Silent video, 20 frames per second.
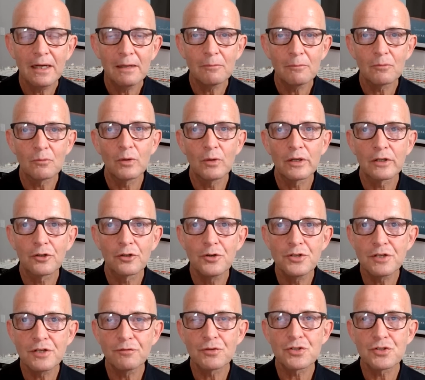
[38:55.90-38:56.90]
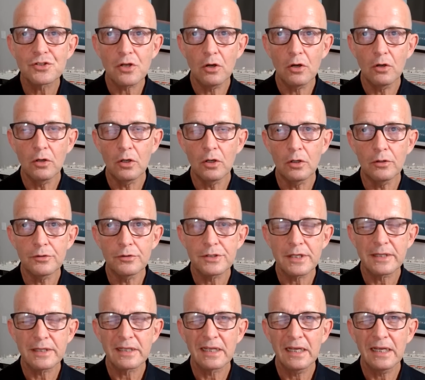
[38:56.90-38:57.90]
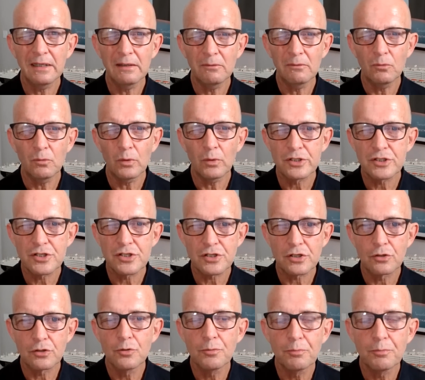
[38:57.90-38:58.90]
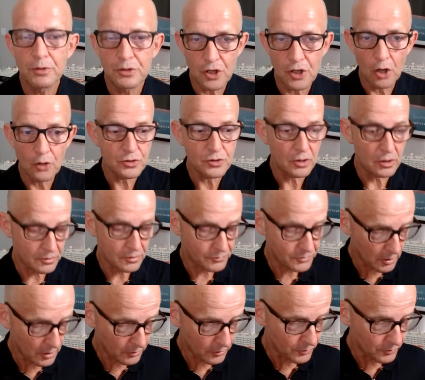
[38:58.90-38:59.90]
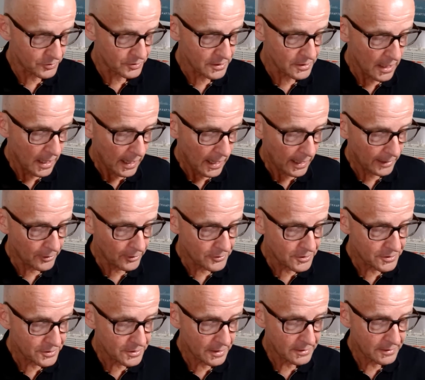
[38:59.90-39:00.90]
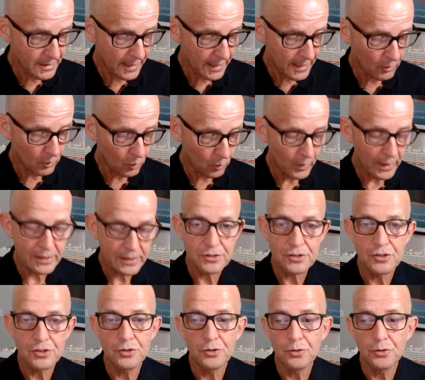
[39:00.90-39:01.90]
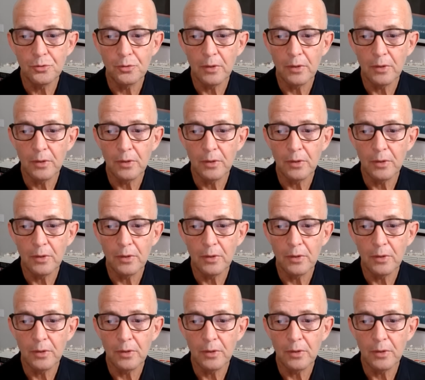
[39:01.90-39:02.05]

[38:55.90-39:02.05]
We're cruising for solos, which is a group which hosts lots of solo cruises. I noticed that they always do